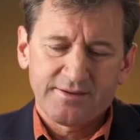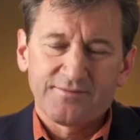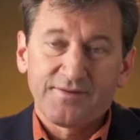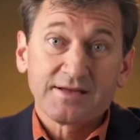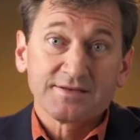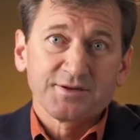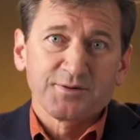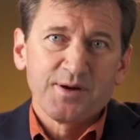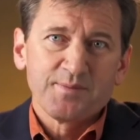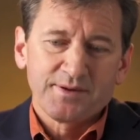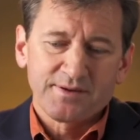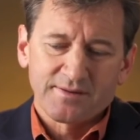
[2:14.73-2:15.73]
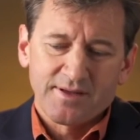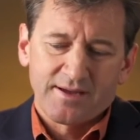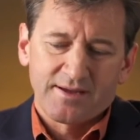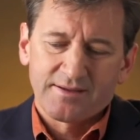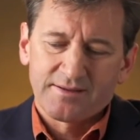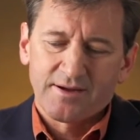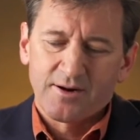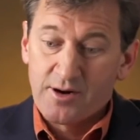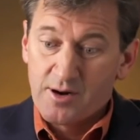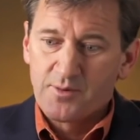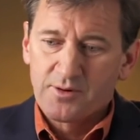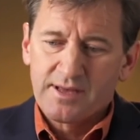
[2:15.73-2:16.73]
advanced equipment like our
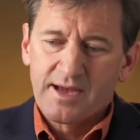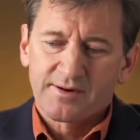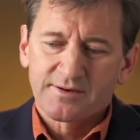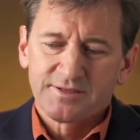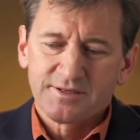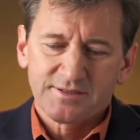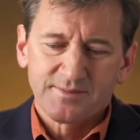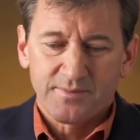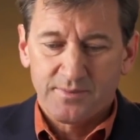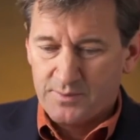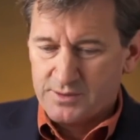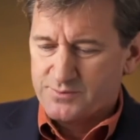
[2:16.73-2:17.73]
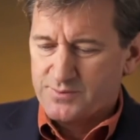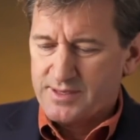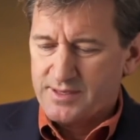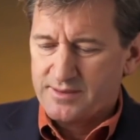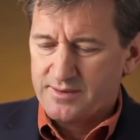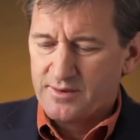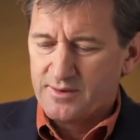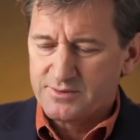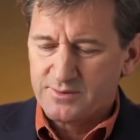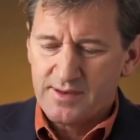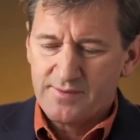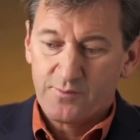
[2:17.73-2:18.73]
airborne LIDAR system, which we
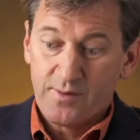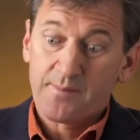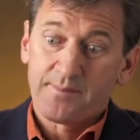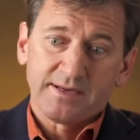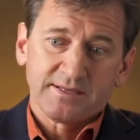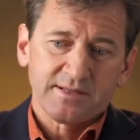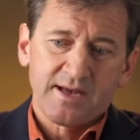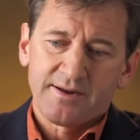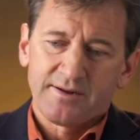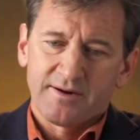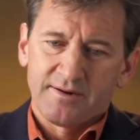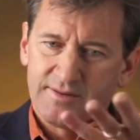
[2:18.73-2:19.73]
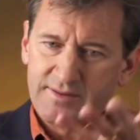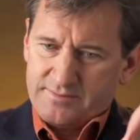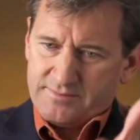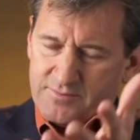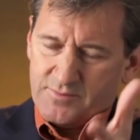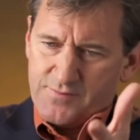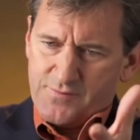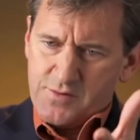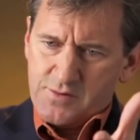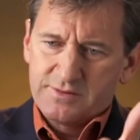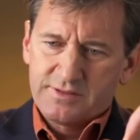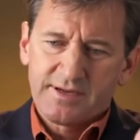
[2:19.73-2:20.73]
also have ground-based LIDAR that we
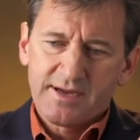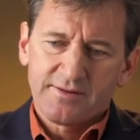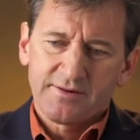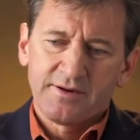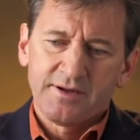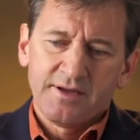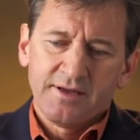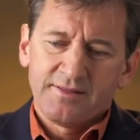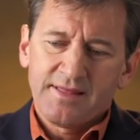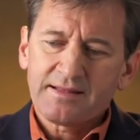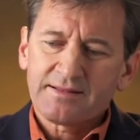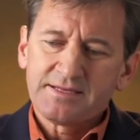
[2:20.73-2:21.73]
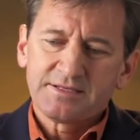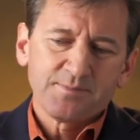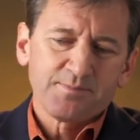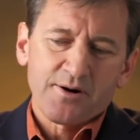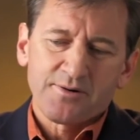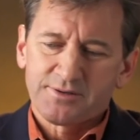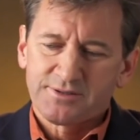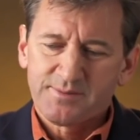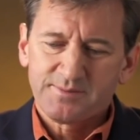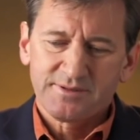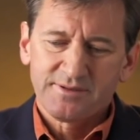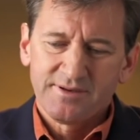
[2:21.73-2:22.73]
fuse together. That leads to
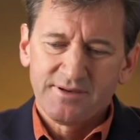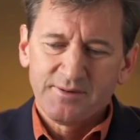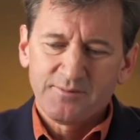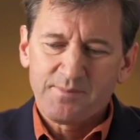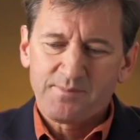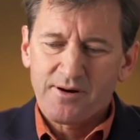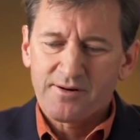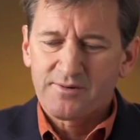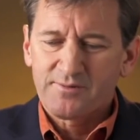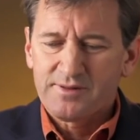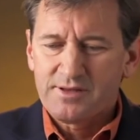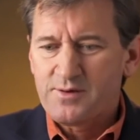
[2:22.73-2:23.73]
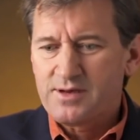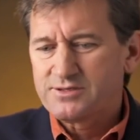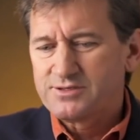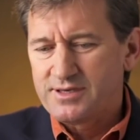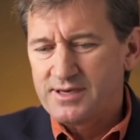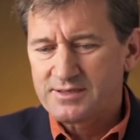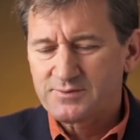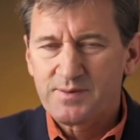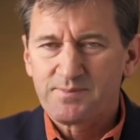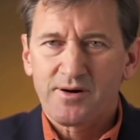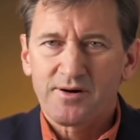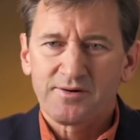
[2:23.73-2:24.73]
partnerships. We partner with the USGS, we
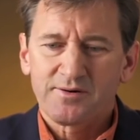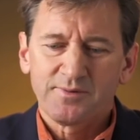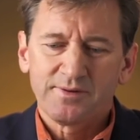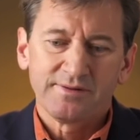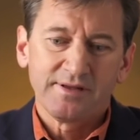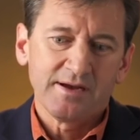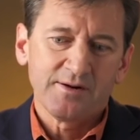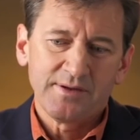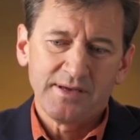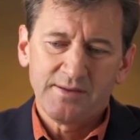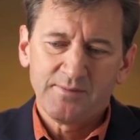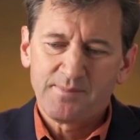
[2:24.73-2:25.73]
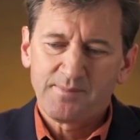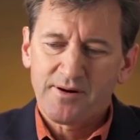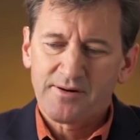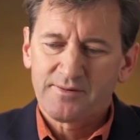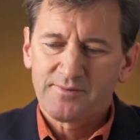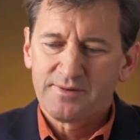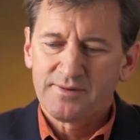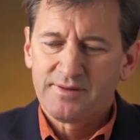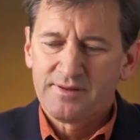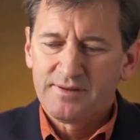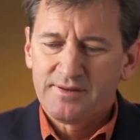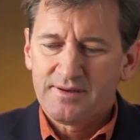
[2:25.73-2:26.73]
partner with DOE, we partner with
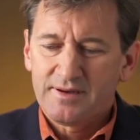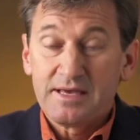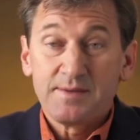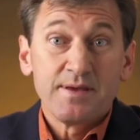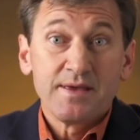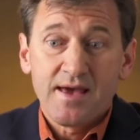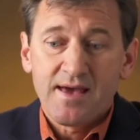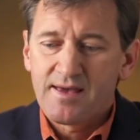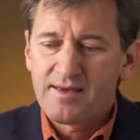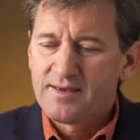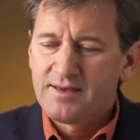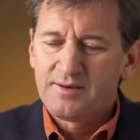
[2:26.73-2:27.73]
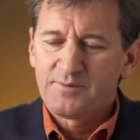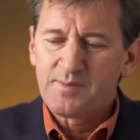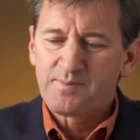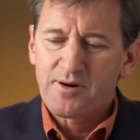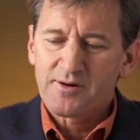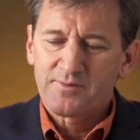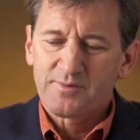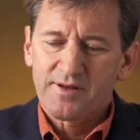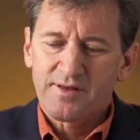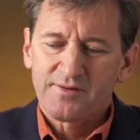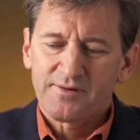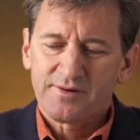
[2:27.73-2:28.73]
uh, EPA, we partner with
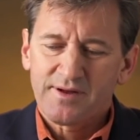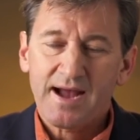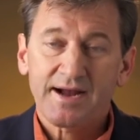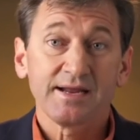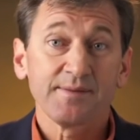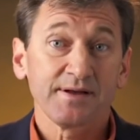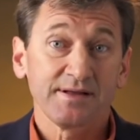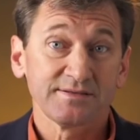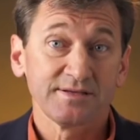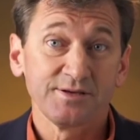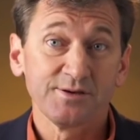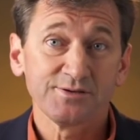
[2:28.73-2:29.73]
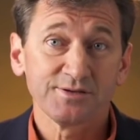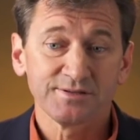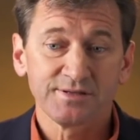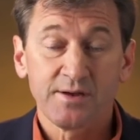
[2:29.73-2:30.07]
other academic institutions,